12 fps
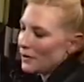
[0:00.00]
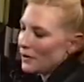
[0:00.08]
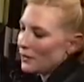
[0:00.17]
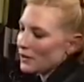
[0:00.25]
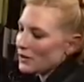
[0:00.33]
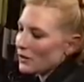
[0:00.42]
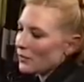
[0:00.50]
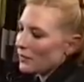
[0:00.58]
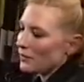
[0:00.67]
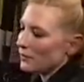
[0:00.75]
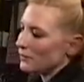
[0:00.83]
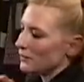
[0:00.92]
you know, it's sort of
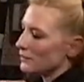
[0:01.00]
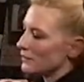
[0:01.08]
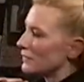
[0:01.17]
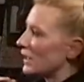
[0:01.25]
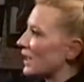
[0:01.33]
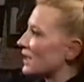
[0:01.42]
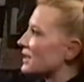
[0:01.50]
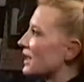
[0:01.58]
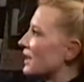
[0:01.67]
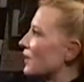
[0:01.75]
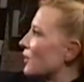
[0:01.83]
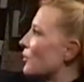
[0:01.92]
like
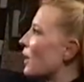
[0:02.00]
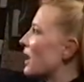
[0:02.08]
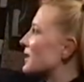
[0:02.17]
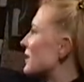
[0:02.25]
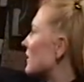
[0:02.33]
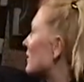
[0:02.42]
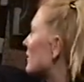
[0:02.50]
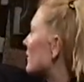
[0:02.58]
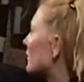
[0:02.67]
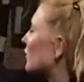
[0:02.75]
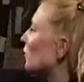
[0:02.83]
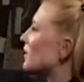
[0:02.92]
seeing the horizon.
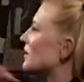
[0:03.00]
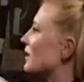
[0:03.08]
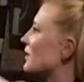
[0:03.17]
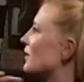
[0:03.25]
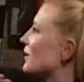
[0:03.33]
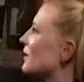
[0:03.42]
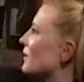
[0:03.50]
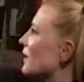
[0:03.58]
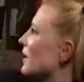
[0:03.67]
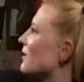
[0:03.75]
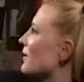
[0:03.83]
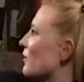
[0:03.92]
You know, it's, it, it,
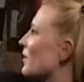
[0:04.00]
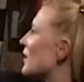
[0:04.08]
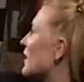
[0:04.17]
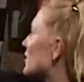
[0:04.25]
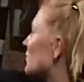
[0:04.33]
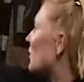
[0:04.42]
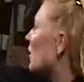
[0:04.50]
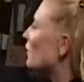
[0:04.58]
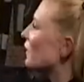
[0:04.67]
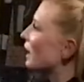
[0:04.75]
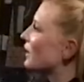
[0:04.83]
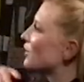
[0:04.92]
there, there are things
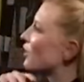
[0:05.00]
beyond that. You